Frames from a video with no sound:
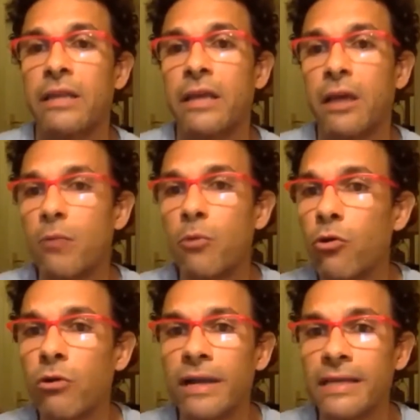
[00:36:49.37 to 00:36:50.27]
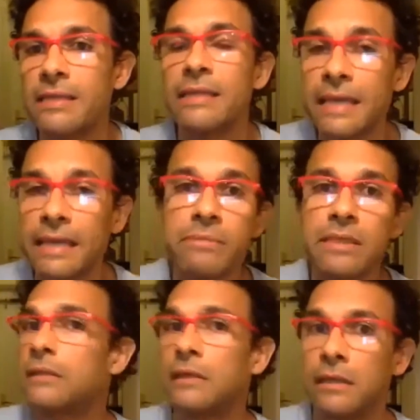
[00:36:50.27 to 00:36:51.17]
are more or less the same
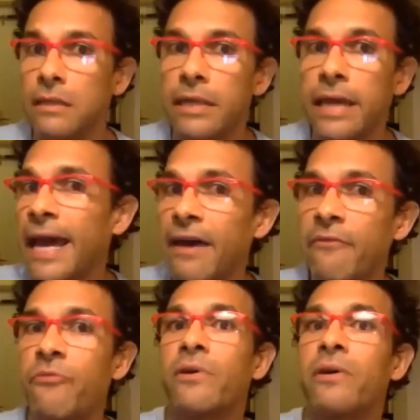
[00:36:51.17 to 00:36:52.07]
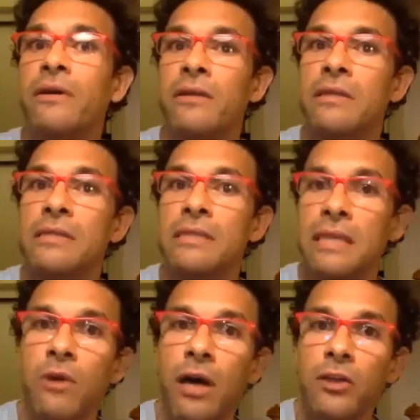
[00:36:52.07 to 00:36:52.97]
city. They have the
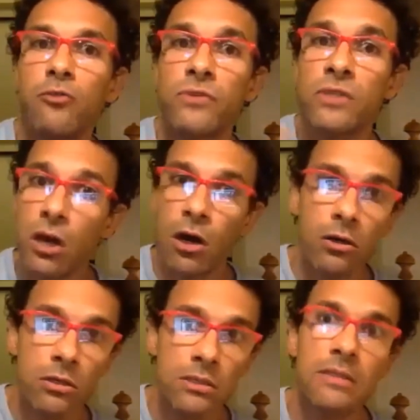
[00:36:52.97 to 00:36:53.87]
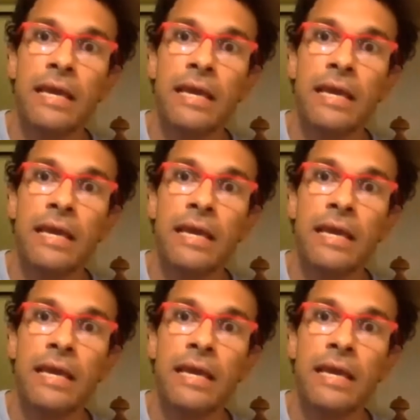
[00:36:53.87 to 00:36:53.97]
same kind of scars.